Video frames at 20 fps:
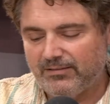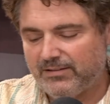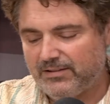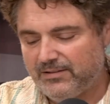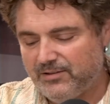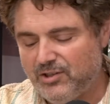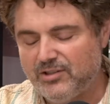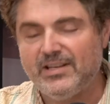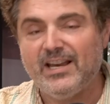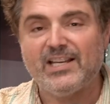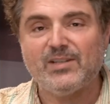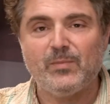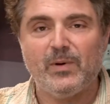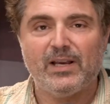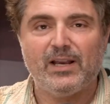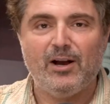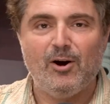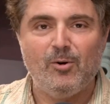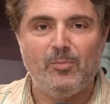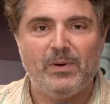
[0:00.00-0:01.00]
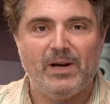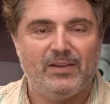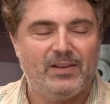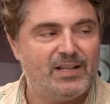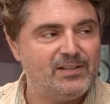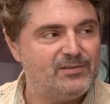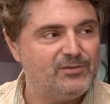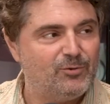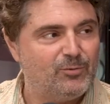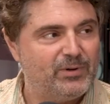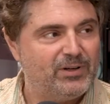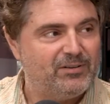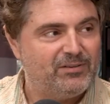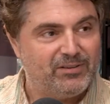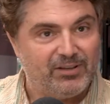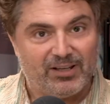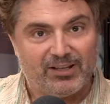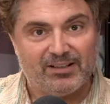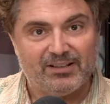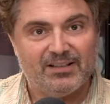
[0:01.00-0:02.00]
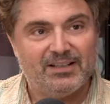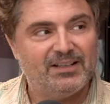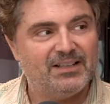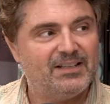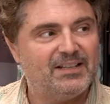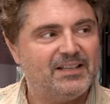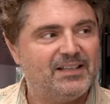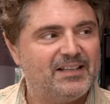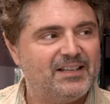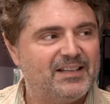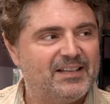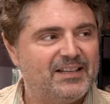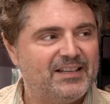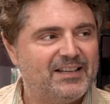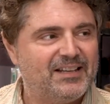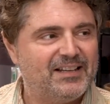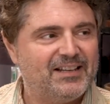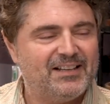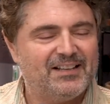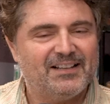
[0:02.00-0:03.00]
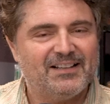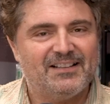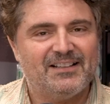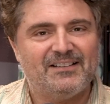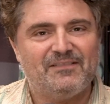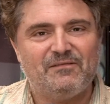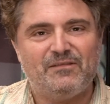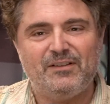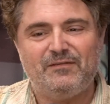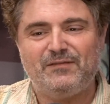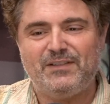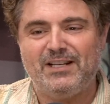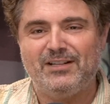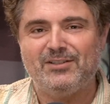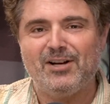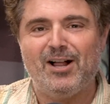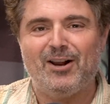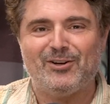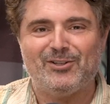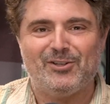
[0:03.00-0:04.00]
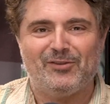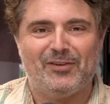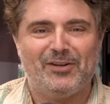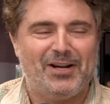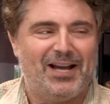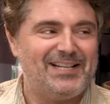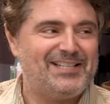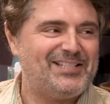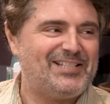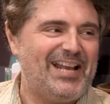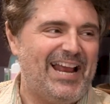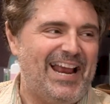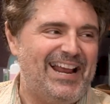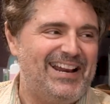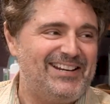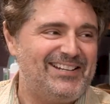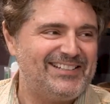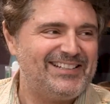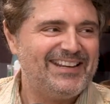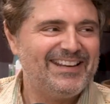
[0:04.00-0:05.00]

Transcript: She takes my copay. That's the weird thing. $15 on the nightstand.